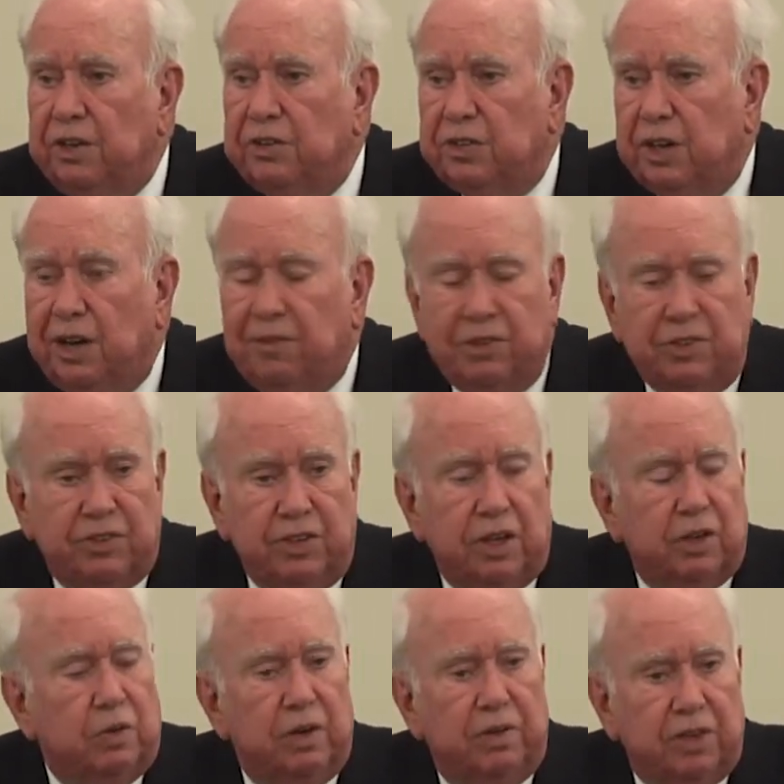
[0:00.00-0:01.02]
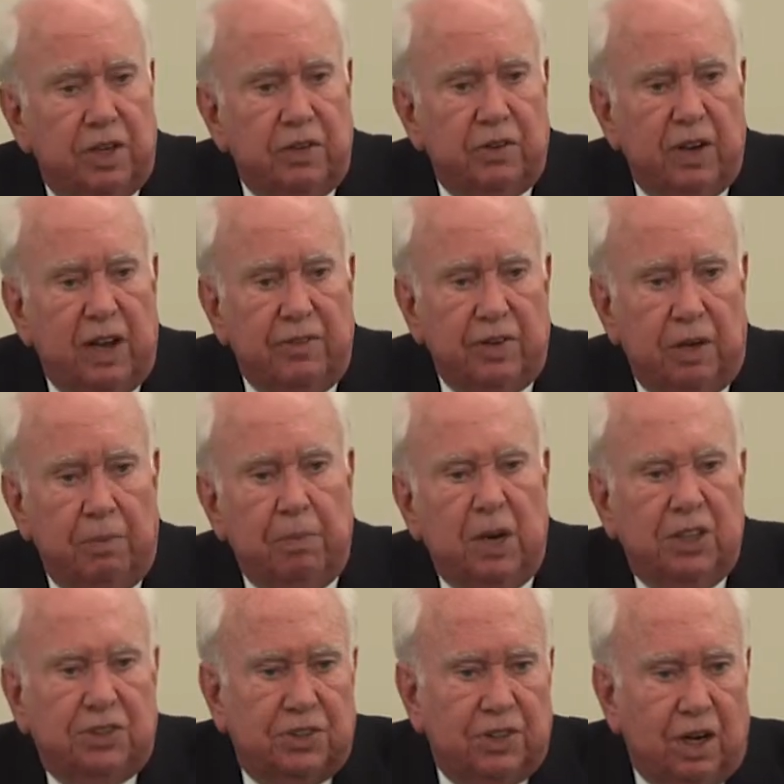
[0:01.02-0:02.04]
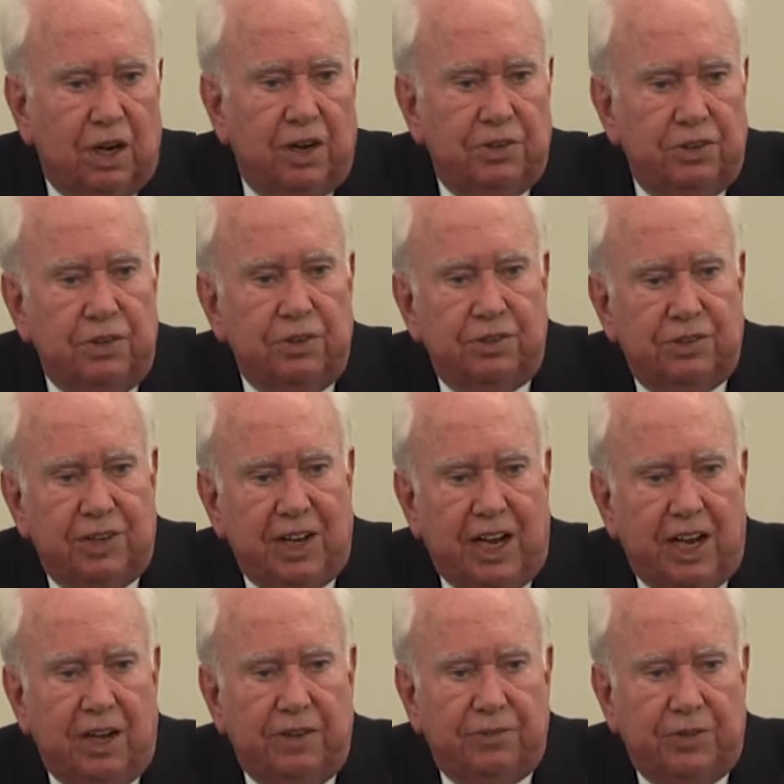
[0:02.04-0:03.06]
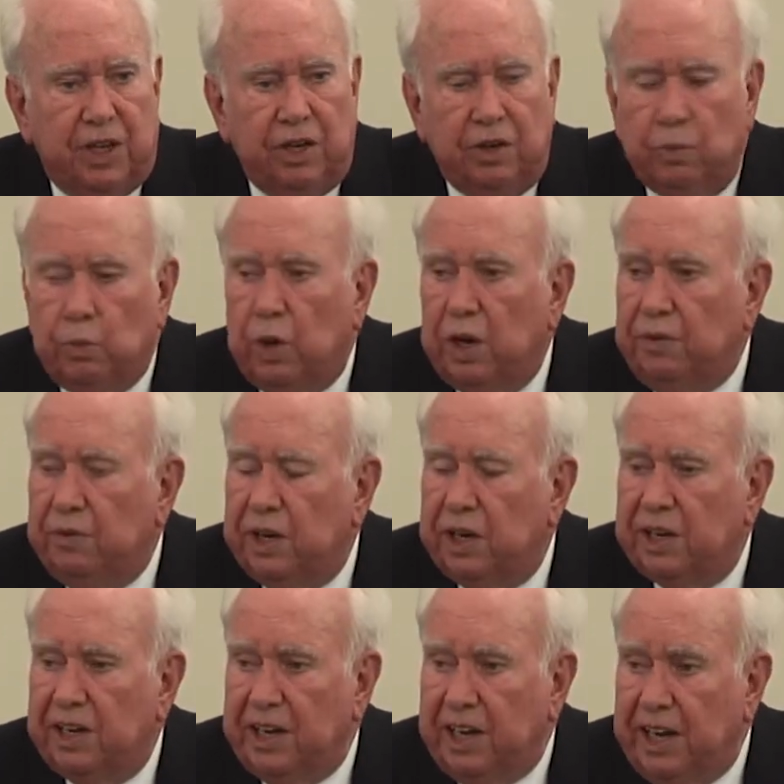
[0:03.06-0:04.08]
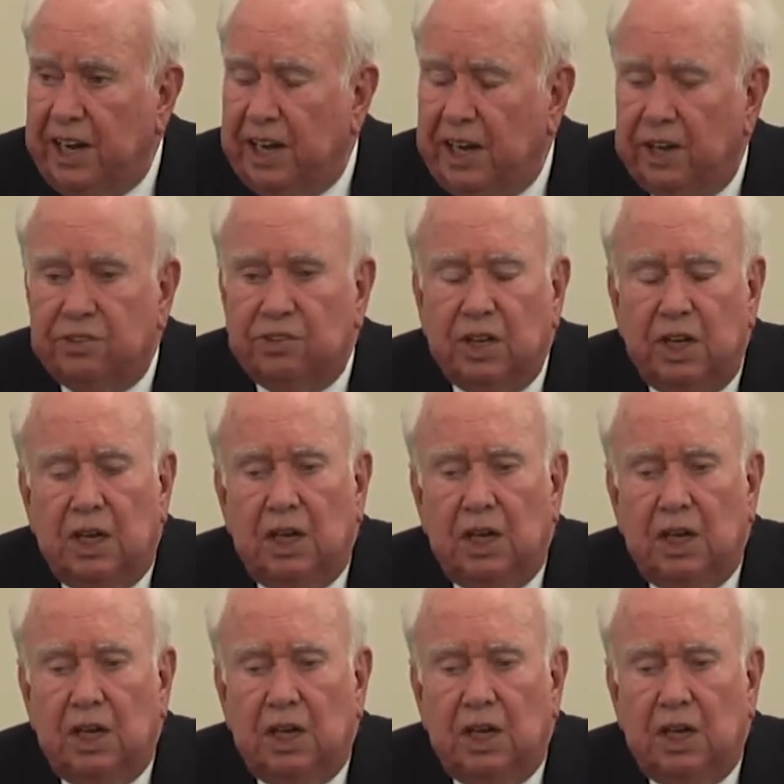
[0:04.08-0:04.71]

is obviously equivalent to having a much larger staff than one really has.